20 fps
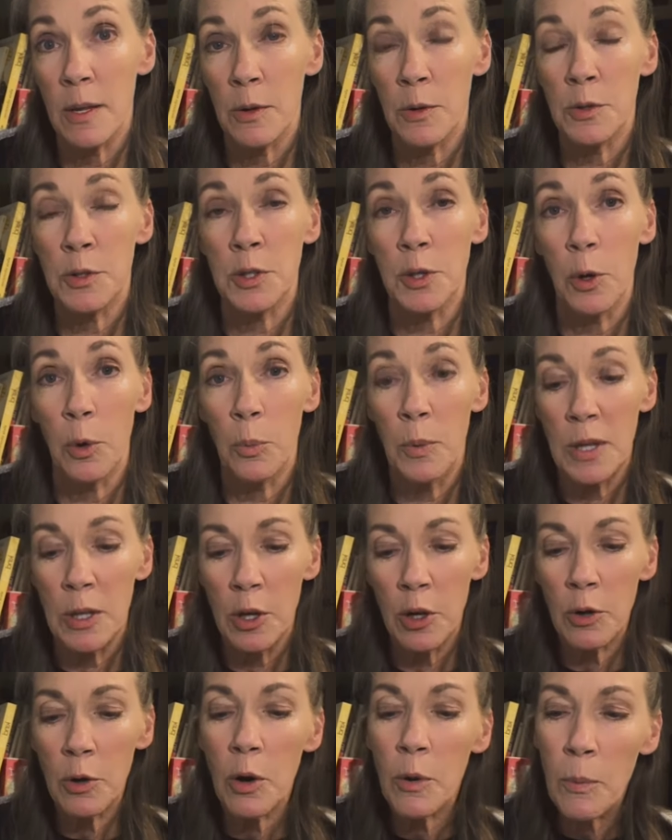So when
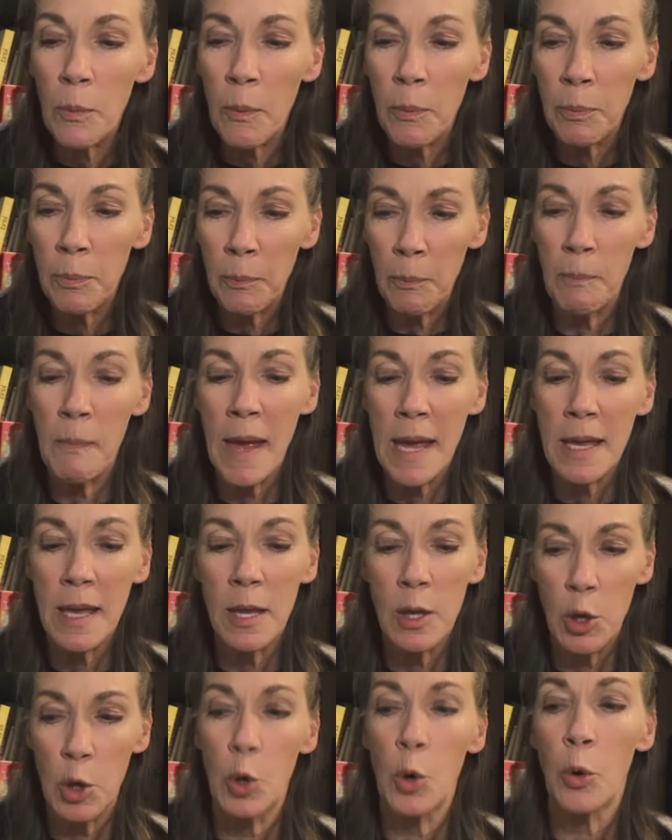you're making
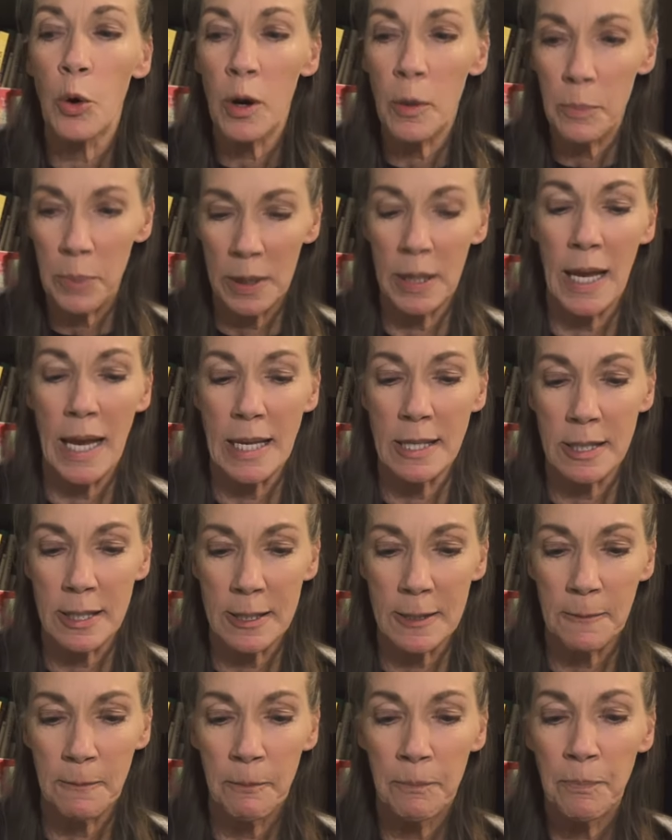your plates,
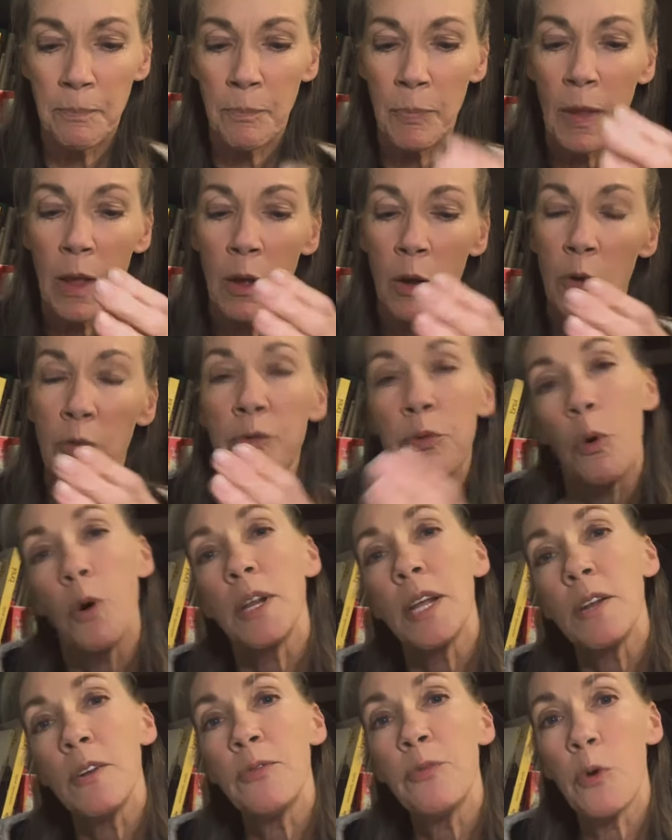40
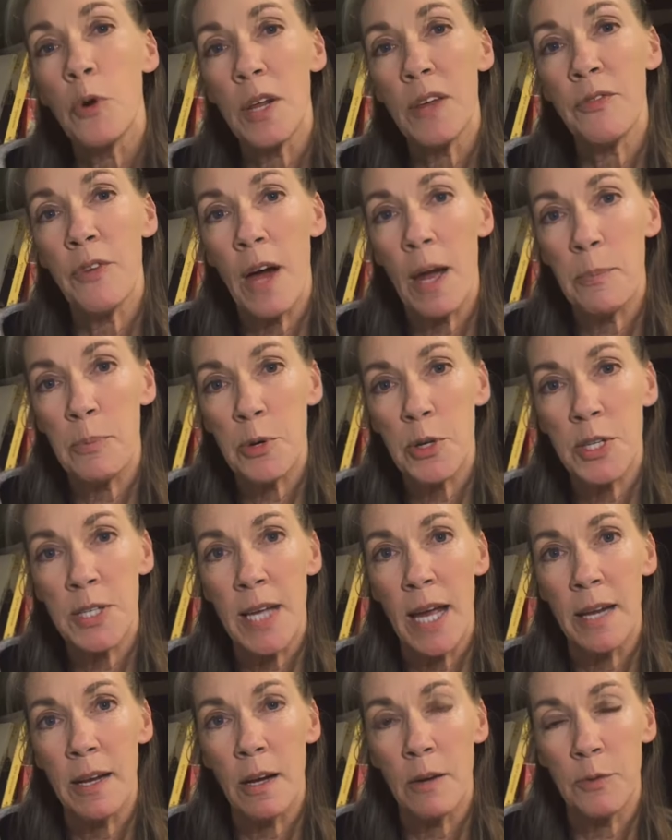to
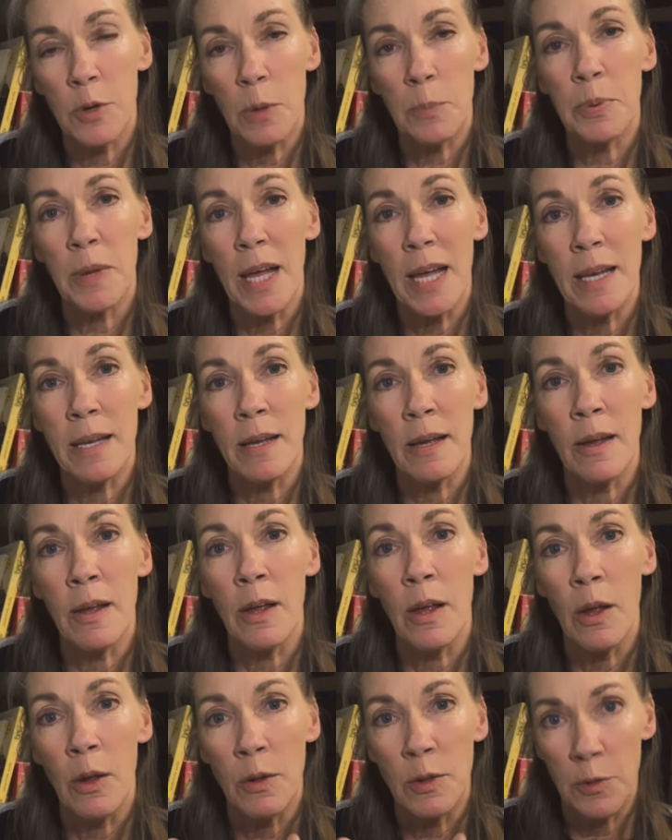45% of your plate
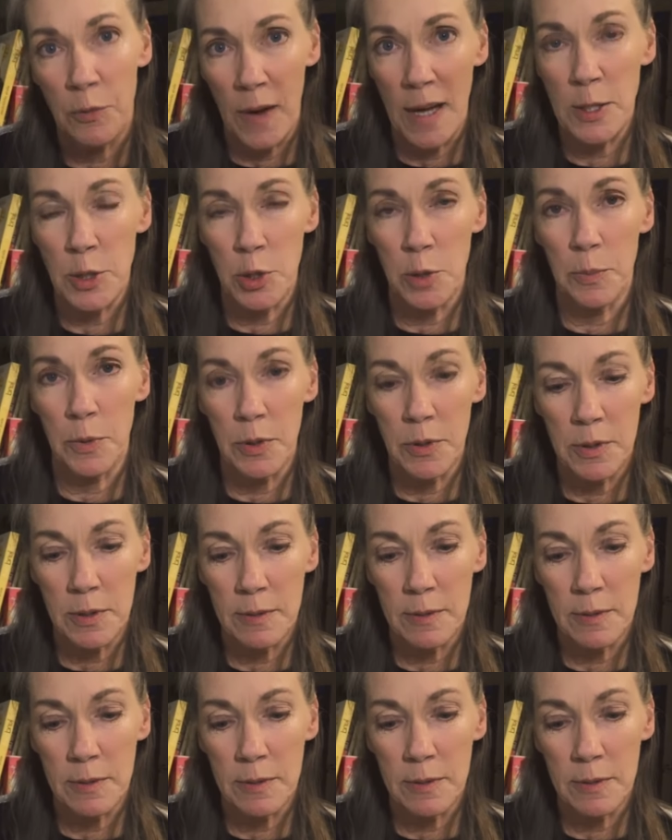is vegetables.